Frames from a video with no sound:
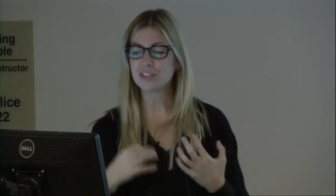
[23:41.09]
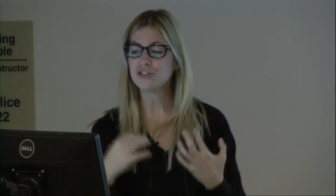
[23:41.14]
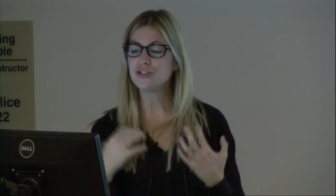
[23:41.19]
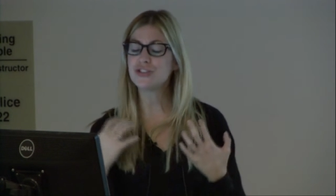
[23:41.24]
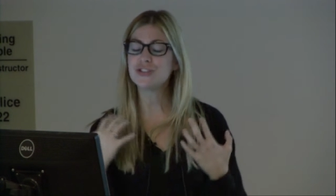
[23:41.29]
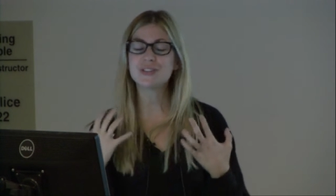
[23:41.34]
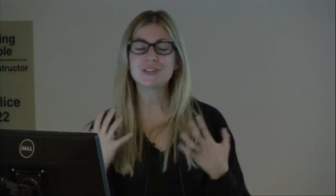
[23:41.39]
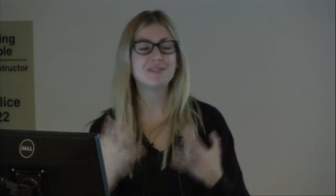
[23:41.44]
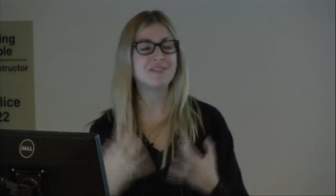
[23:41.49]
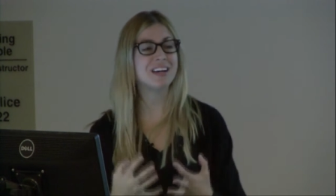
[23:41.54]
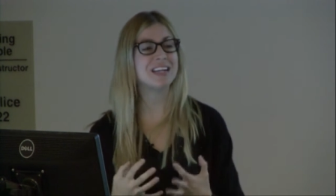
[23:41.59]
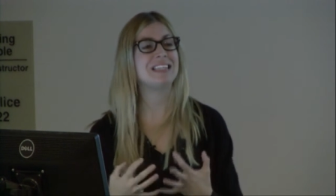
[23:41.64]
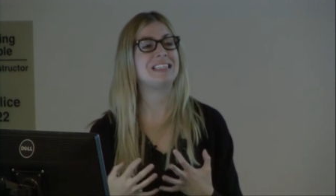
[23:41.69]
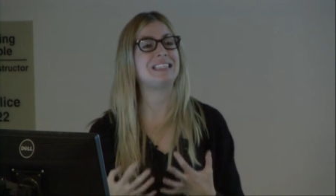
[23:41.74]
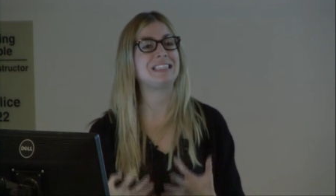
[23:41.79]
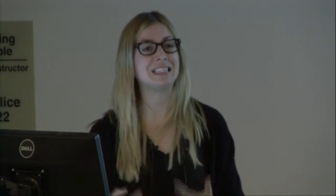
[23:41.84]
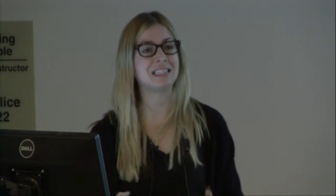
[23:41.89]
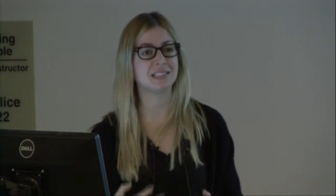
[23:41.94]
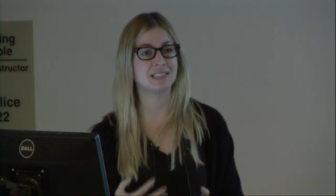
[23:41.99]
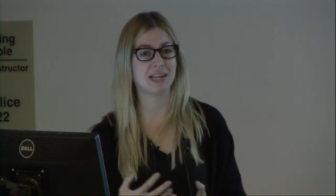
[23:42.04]
just of
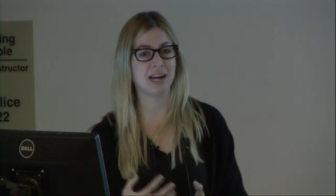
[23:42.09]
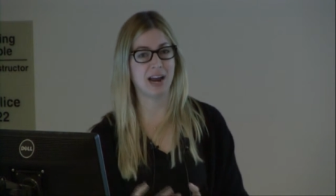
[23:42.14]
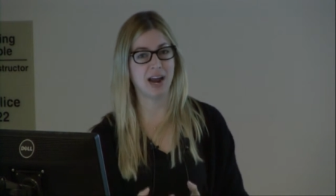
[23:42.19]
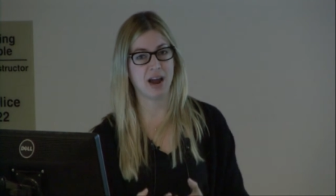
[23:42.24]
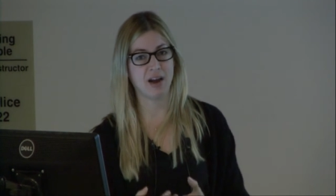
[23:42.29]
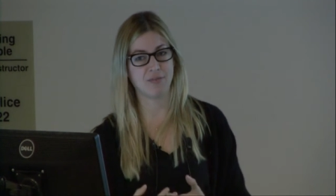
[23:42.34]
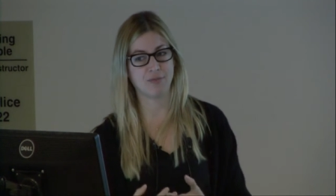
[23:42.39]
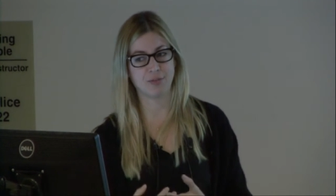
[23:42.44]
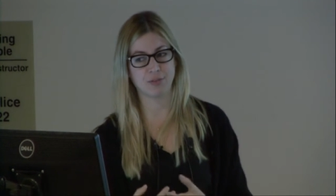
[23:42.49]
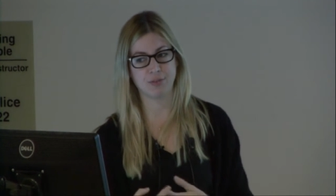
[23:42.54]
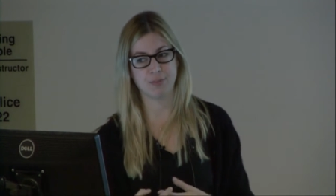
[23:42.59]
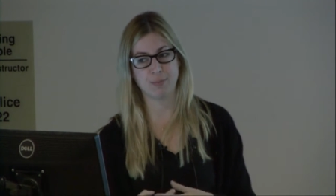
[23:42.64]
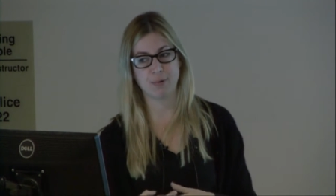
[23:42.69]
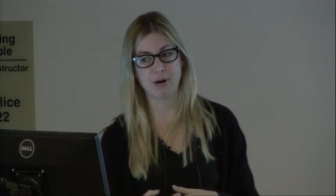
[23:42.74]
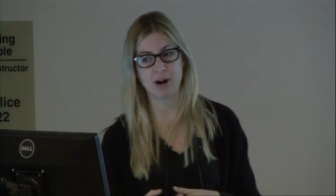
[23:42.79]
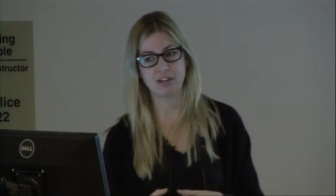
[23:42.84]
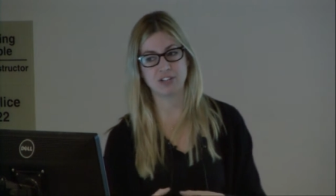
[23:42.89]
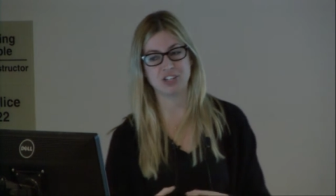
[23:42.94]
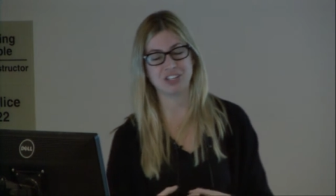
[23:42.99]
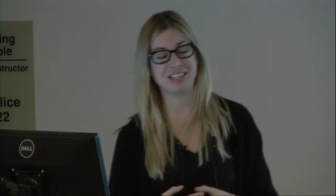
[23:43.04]
ideas that i have for the
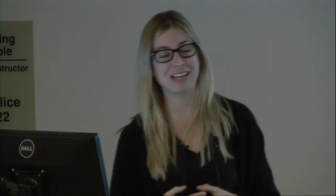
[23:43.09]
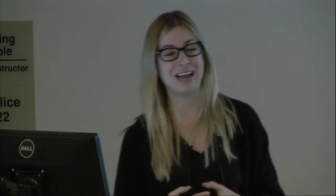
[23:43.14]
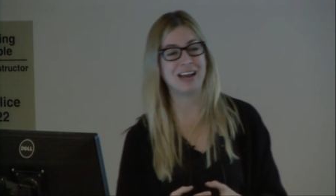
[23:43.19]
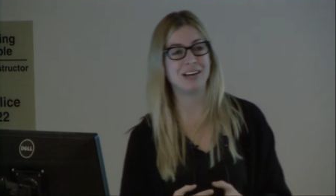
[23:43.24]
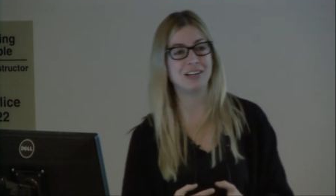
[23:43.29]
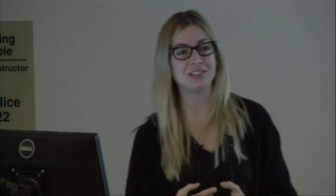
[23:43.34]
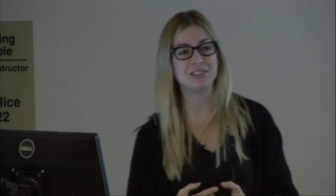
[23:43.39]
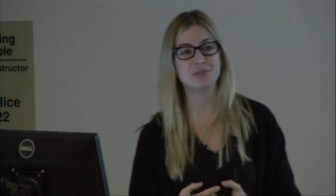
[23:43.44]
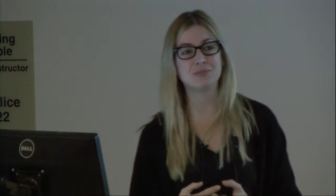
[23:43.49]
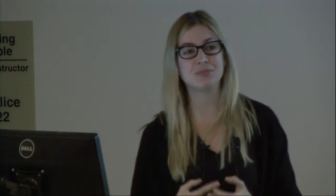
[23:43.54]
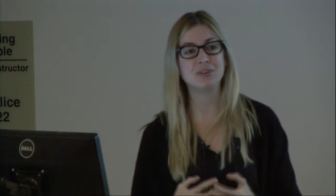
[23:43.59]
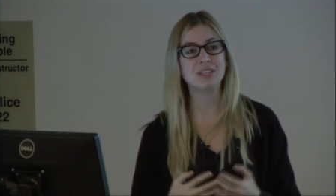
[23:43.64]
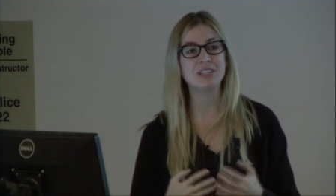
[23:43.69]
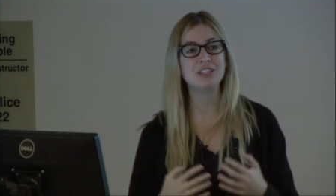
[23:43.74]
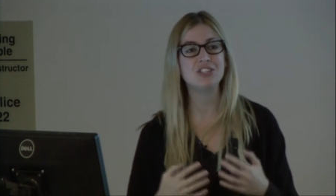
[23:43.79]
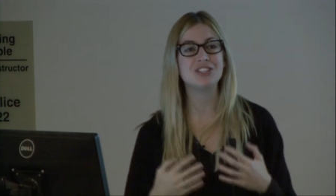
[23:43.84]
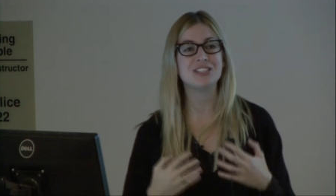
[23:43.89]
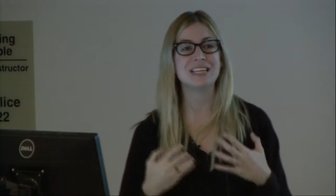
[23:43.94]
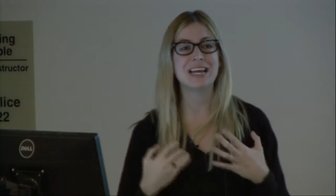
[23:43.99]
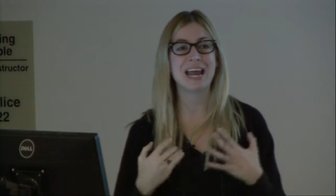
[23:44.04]
project and it's
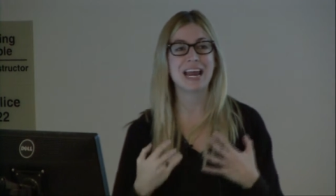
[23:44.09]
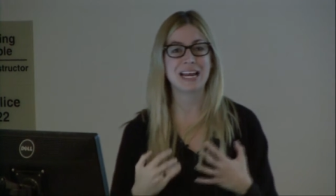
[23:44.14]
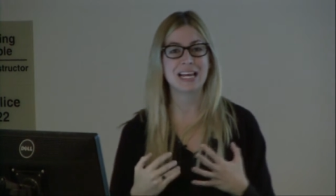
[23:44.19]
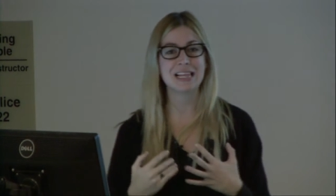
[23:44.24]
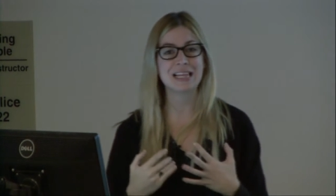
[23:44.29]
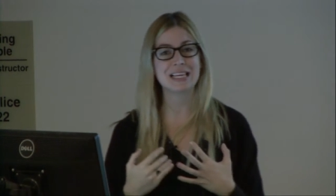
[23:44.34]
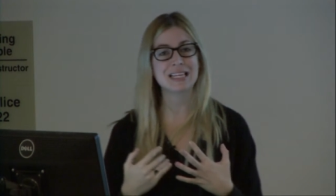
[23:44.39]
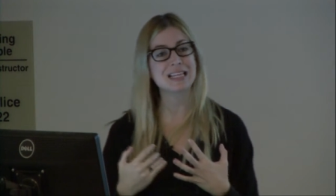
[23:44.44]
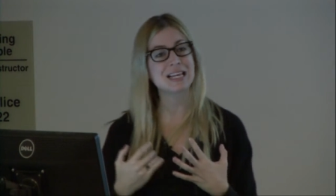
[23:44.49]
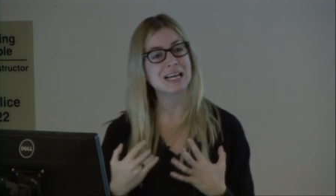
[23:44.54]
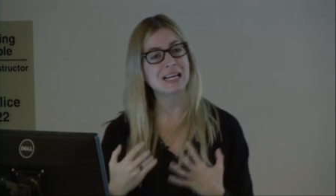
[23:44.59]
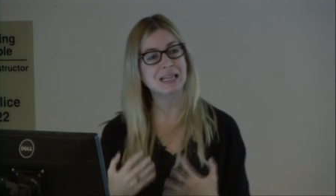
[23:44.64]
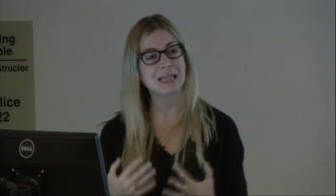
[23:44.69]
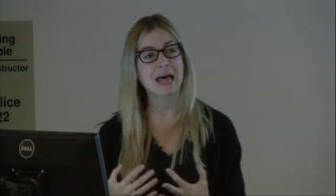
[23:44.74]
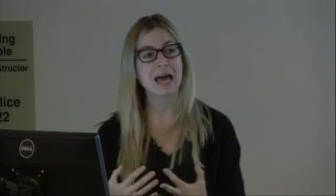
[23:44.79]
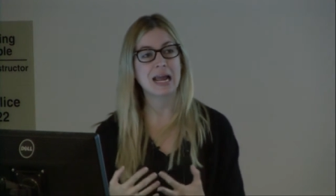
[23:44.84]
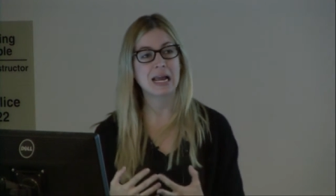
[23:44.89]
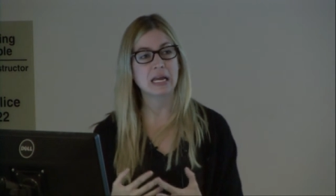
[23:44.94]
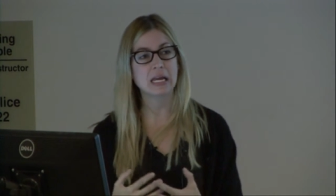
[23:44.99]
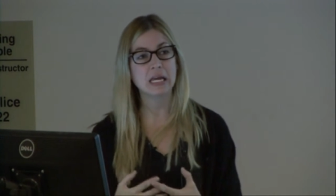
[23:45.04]
really just anything that i
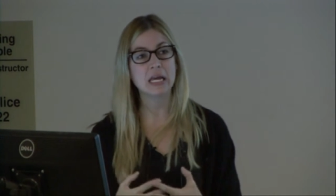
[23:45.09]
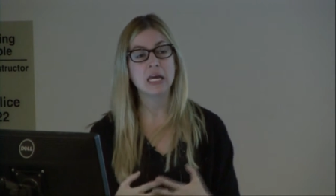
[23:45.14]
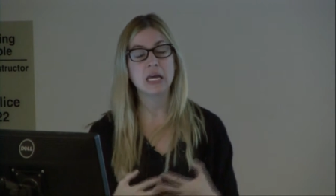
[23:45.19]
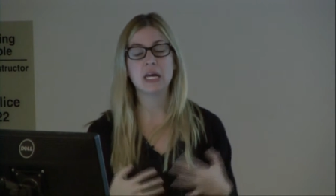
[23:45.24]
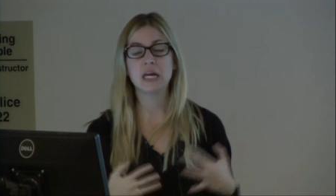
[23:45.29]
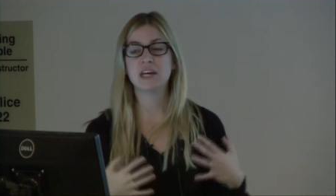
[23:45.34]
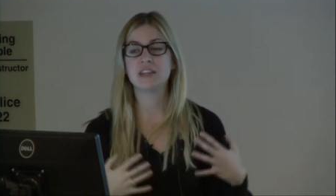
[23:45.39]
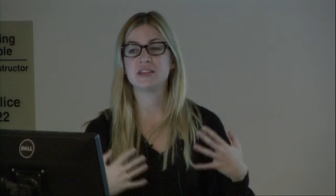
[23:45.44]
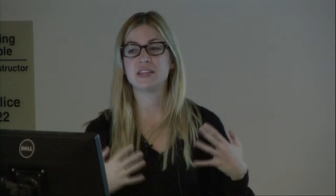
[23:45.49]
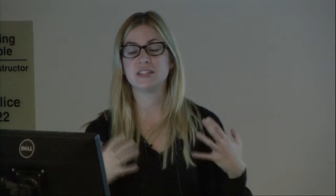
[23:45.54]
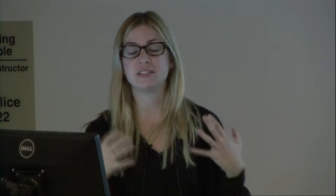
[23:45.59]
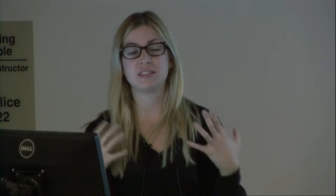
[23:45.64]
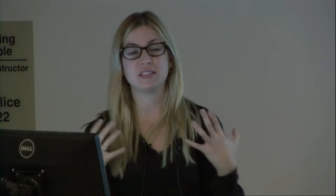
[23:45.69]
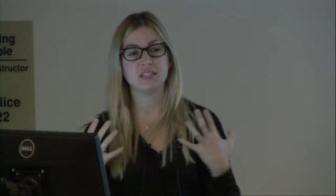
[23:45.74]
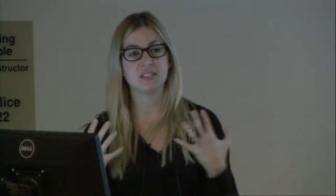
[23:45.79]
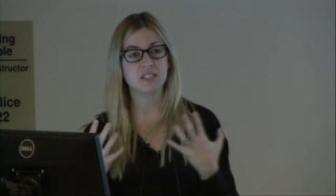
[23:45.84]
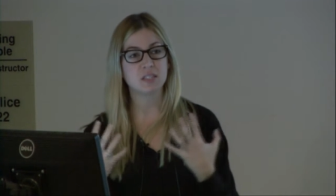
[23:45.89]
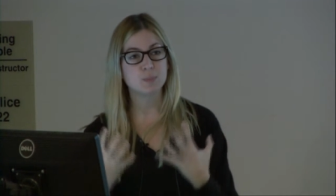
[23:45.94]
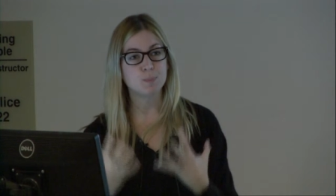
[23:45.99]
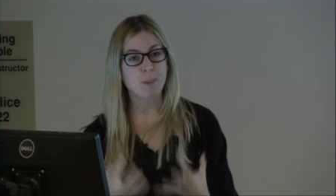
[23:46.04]
like that's
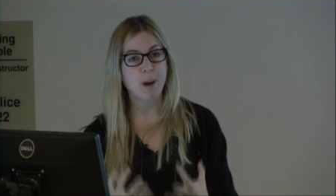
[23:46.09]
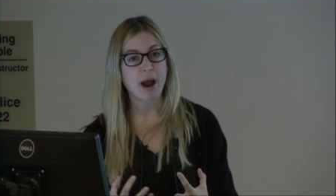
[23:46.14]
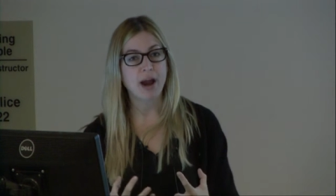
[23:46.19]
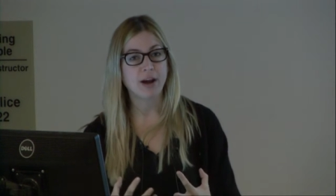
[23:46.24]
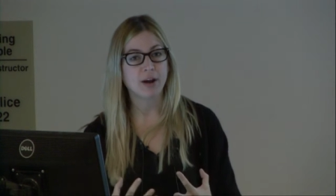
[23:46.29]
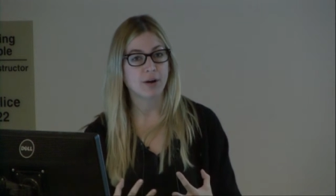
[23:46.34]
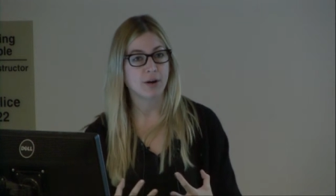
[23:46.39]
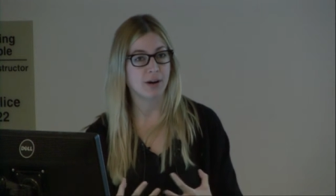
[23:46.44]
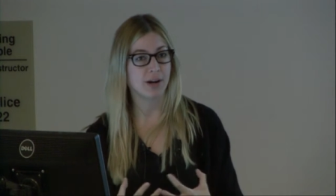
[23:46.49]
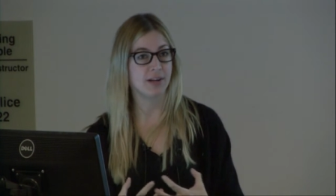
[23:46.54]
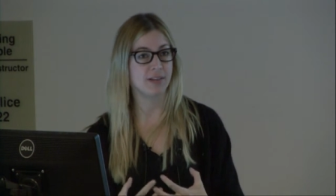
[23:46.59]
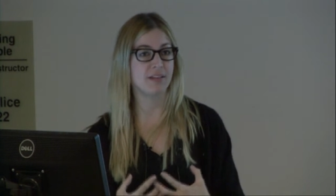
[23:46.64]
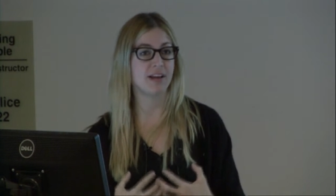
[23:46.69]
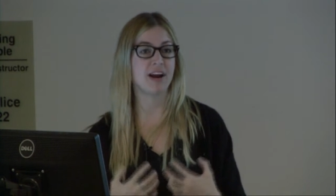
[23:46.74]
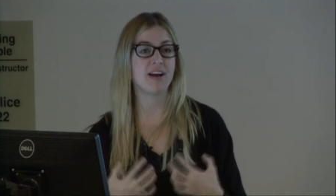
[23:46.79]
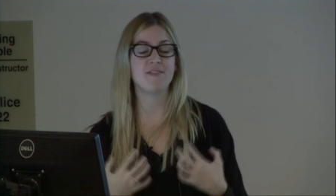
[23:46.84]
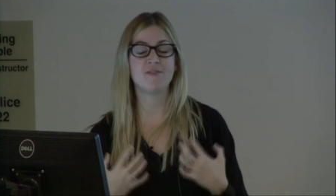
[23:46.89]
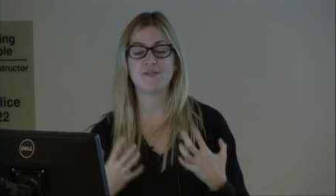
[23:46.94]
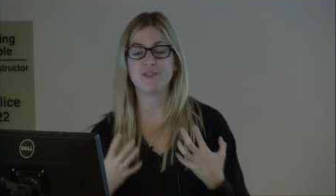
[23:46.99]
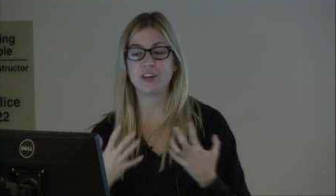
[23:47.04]
inspiring, that
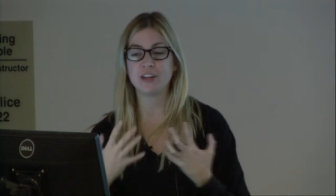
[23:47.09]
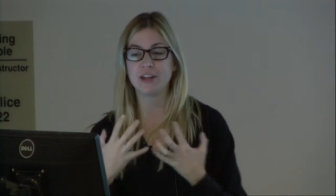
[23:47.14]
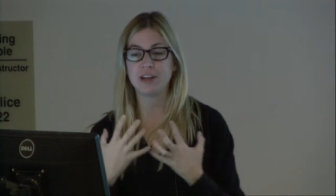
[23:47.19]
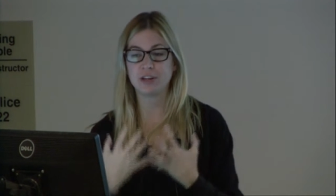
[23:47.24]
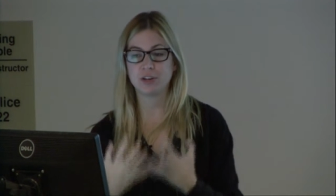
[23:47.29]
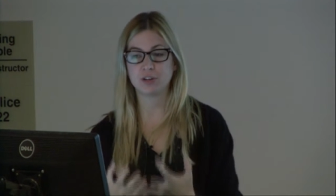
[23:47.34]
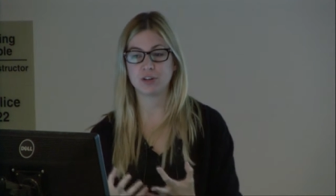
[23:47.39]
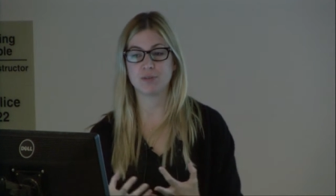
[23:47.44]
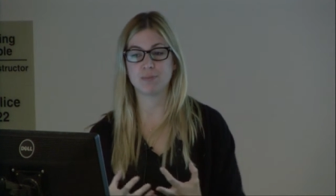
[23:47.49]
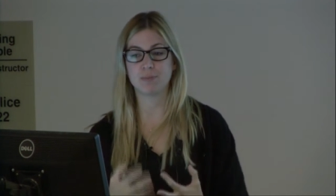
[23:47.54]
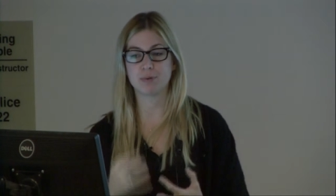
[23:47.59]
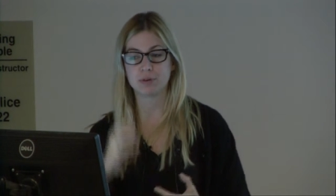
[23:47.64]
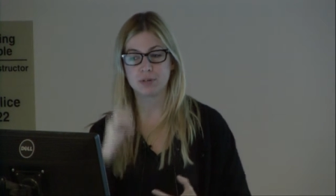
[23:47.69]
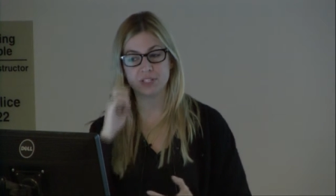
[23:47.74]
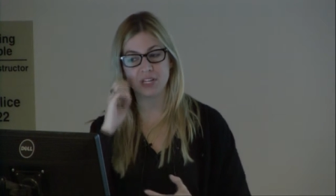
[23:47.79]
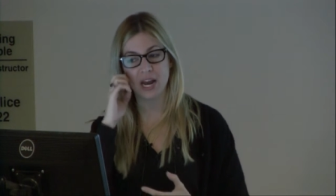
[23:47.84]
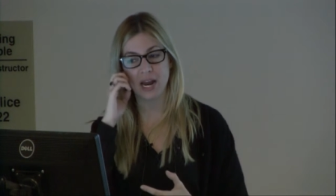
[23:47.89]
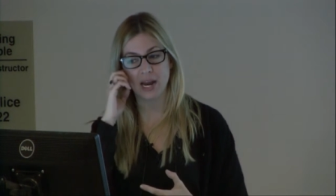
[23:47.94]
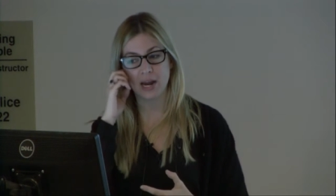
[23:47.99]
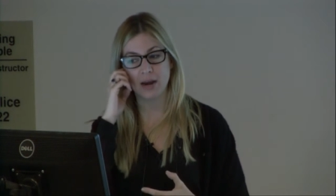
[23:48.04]
I feel like could
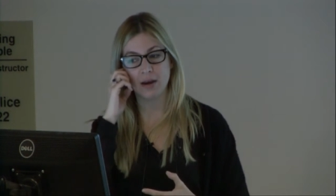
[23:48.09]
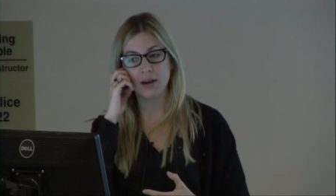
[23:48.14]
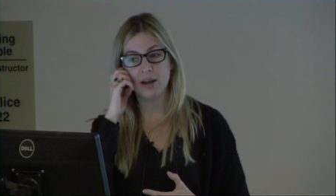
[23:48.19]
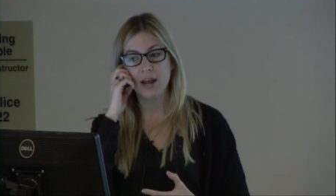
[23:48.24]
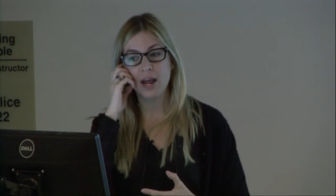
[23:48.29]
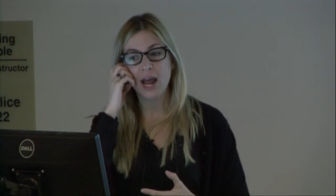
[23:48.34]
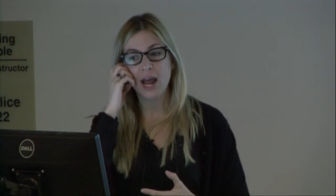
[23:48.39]
pertain.